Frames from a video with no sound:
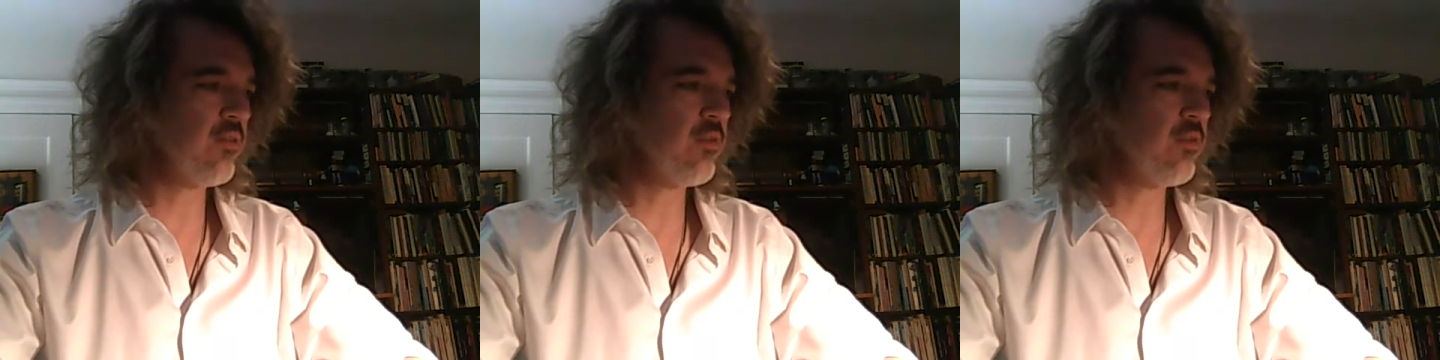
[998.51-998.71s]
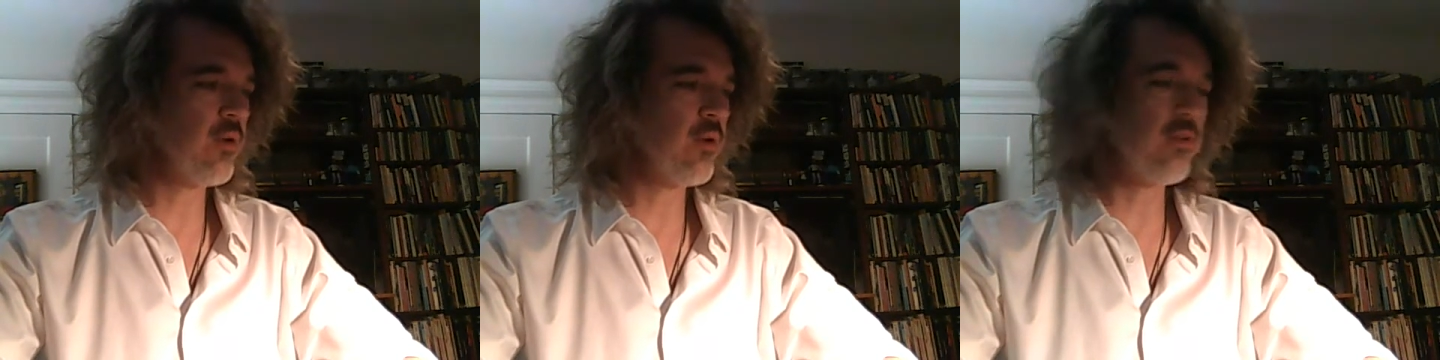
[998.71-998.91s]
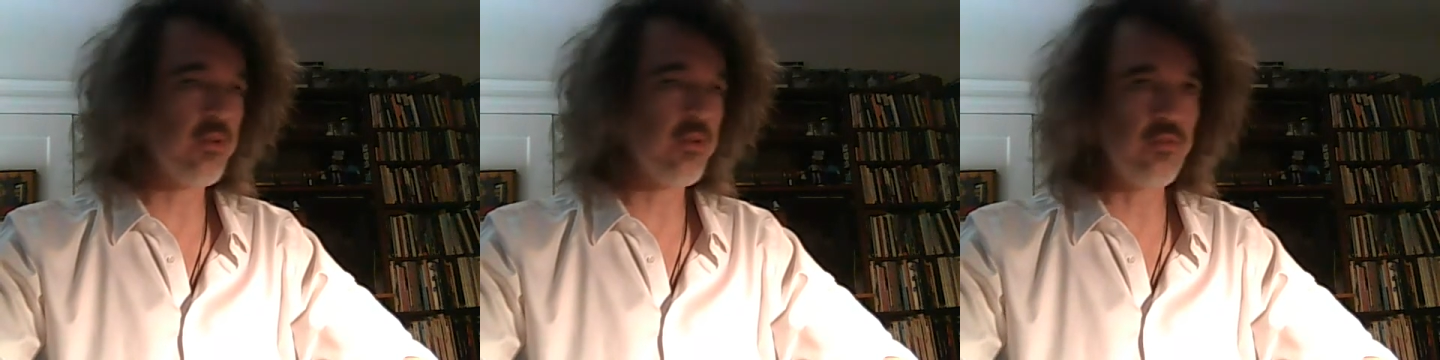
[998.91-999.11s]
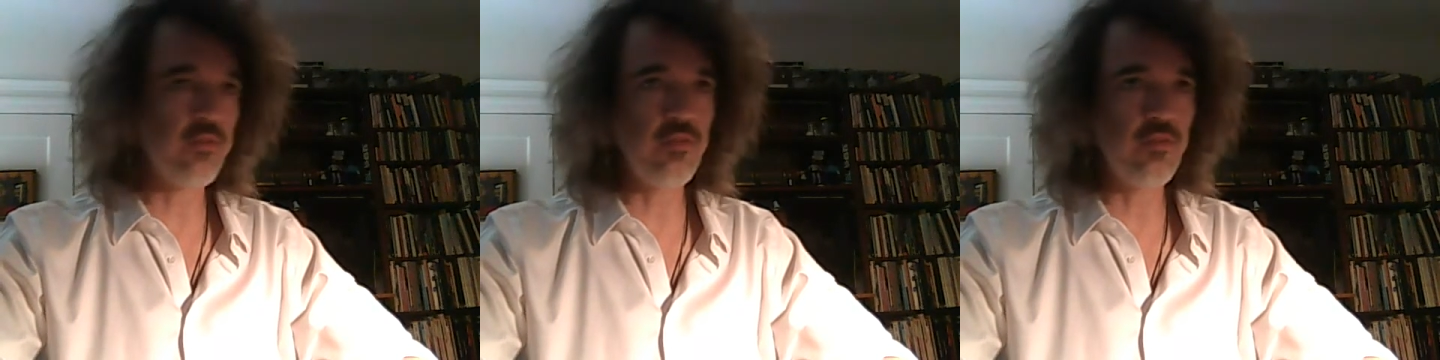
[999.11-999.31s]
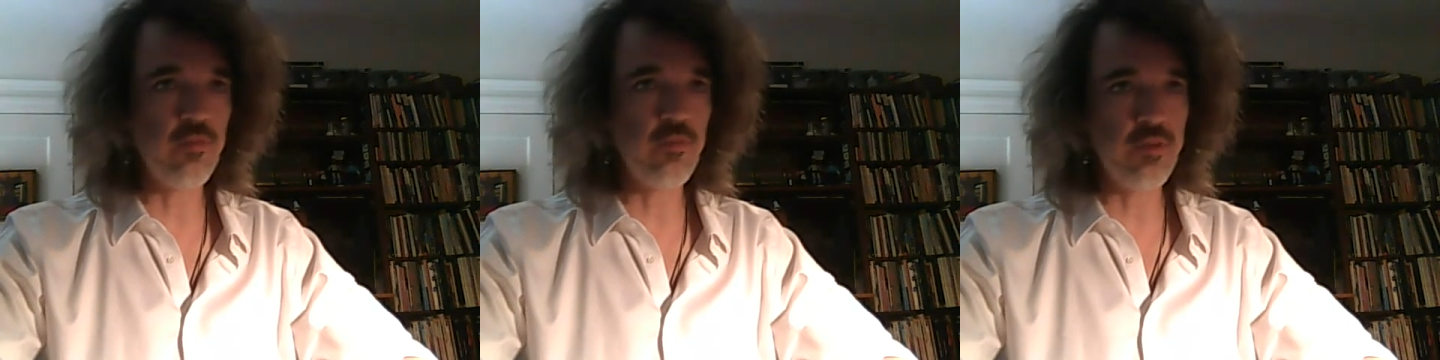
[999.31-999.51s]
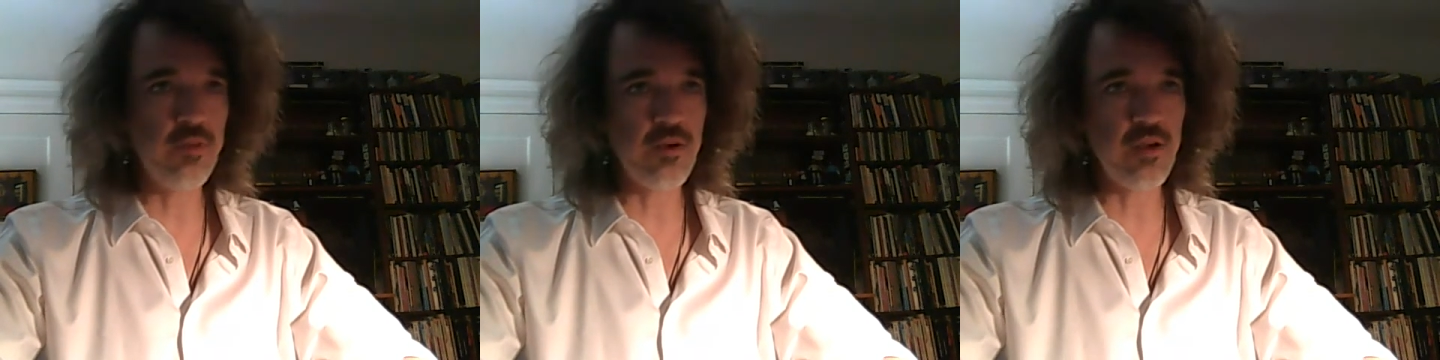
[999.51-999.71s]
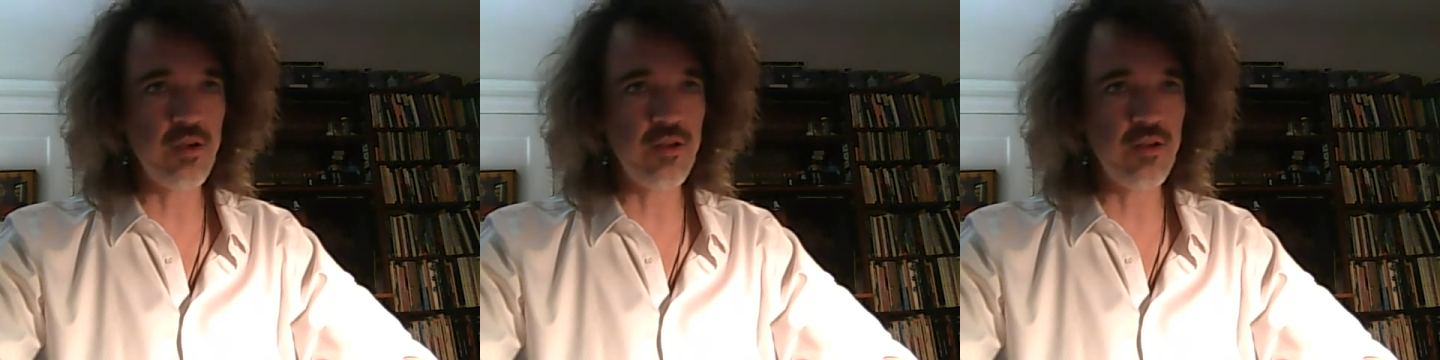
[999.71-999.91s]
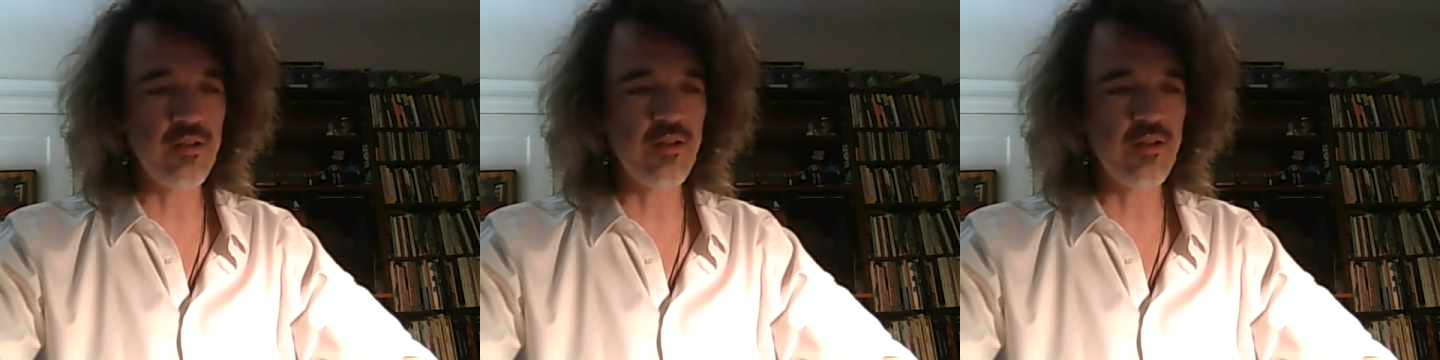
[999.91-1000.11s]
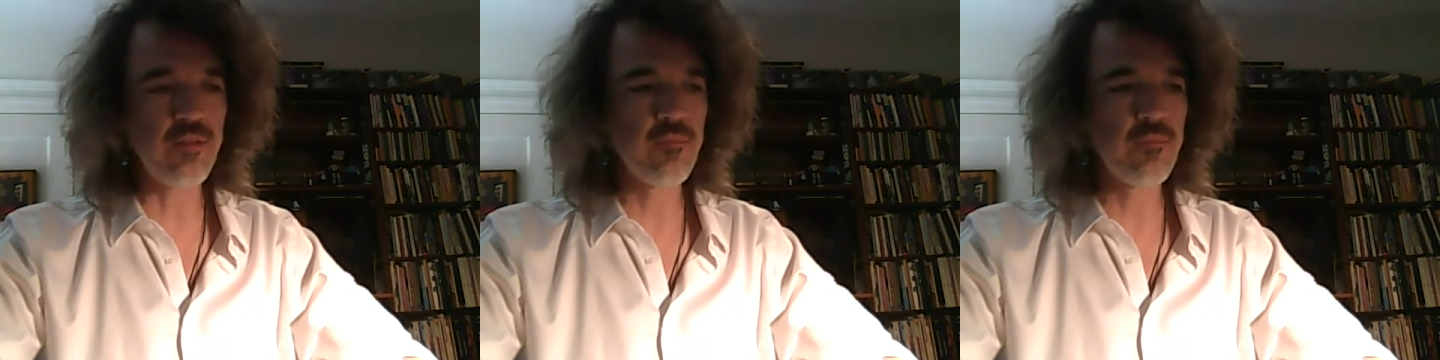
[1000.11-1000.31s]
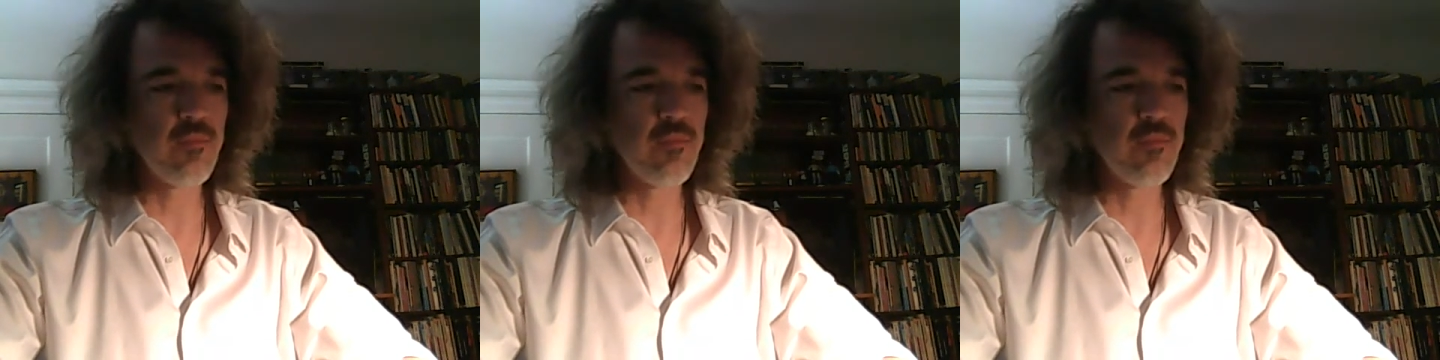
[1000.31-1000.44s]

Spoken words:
who I talk to periodically,